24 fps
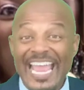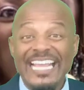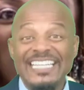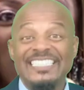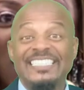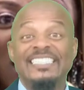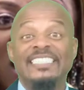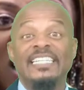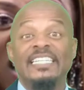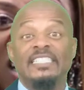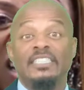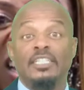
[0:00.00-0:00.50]
that
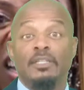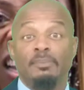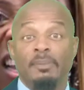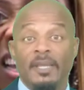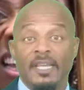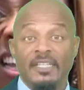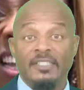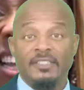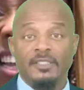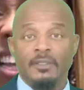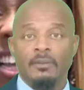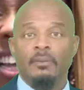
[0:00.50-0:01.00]

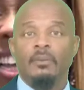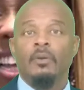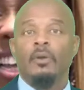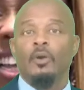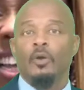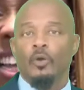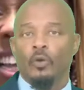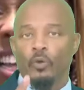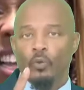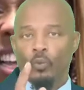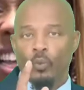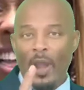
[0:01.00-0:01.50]
sentiment
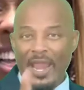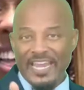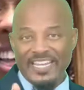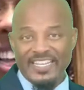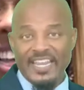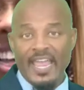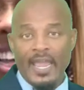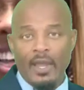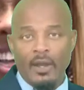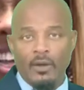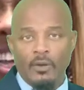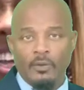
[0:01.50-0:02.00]
right
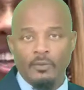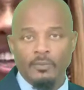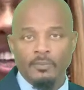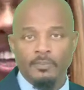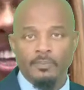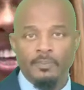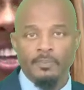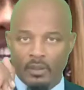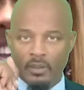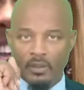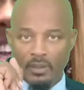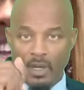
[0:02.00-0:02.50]
now.
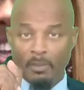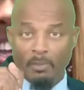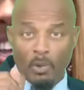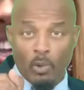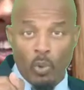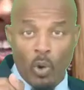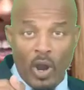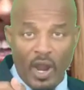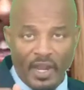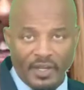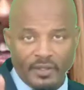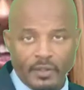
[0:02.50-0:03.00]
Number
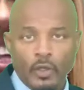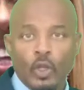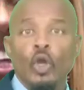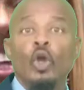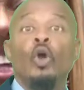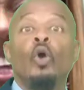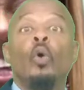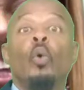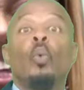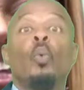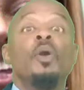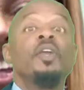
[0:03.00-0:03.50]
one,
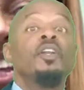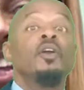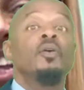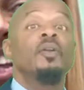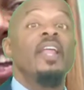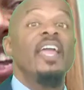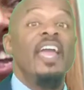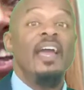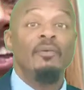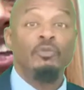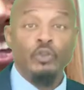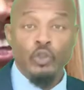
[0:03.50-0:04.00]
we
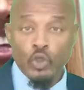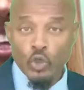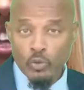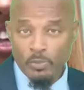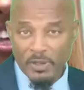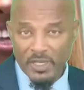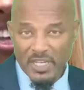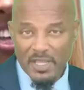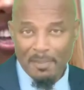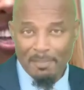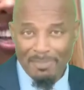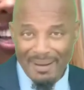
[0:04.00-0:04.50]
don't have too
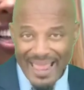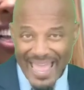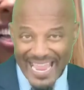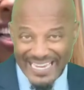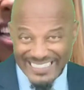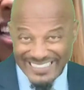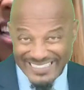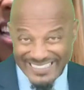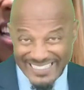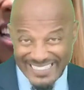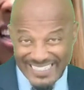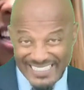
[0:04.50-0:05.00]
many
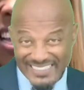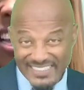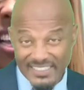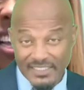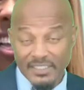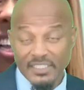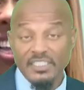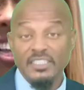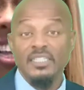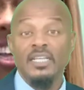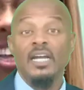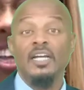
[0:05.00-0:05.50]
black cities
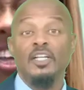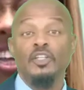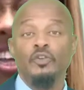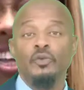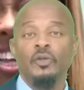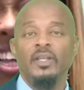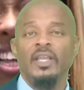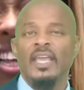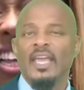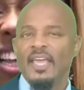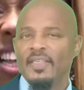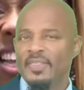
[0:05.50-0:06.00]
in this
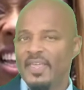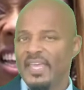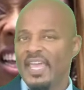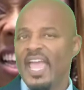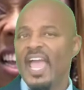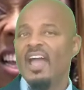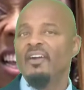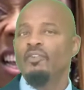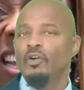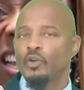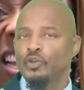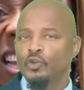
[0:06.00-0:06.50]
country that
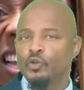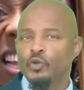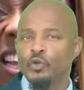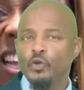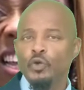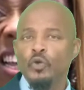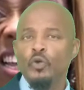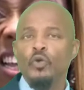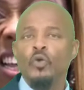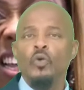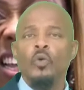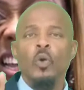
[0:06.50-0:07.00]
have a
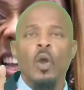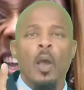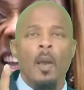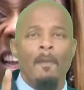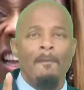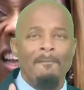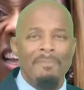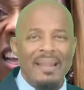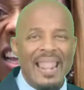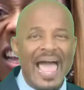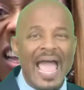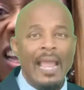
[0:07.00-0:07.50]
true
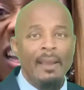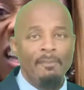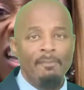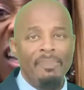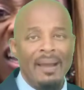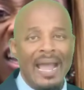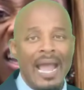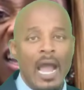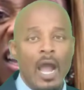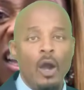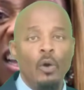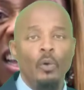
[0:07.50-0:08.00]
black
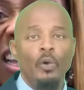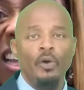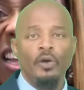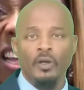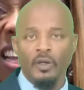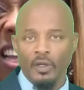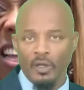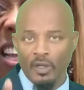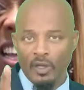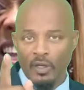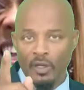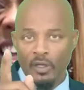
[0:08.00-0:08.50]

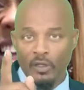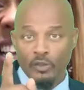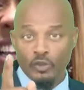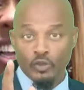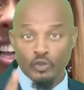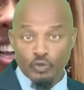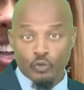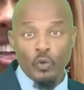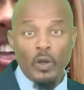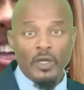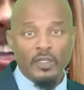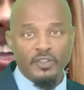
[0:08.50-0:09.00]
power
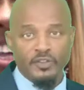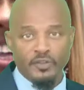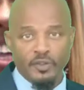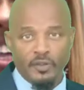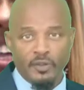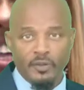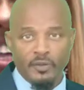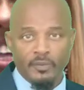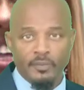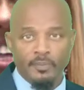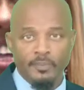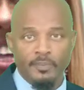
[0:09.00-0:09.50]

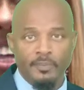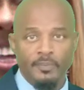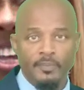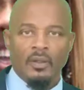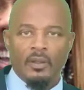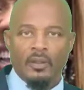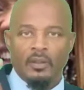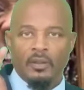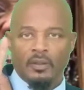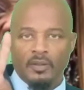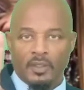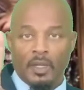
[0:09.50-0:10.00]
structure.
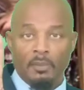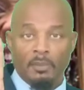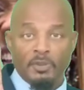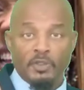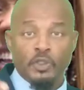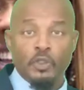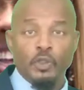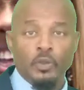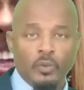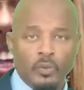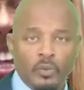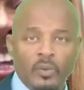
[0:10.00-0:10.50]
Number
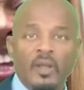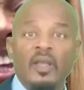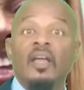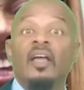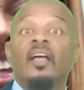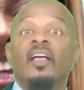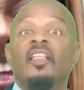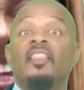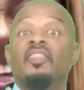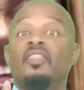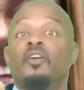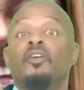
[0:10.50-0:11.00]
two,
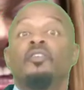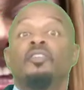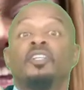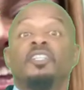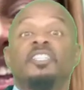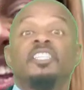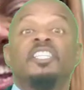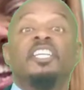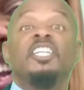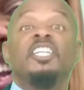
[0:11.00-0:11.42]
there's a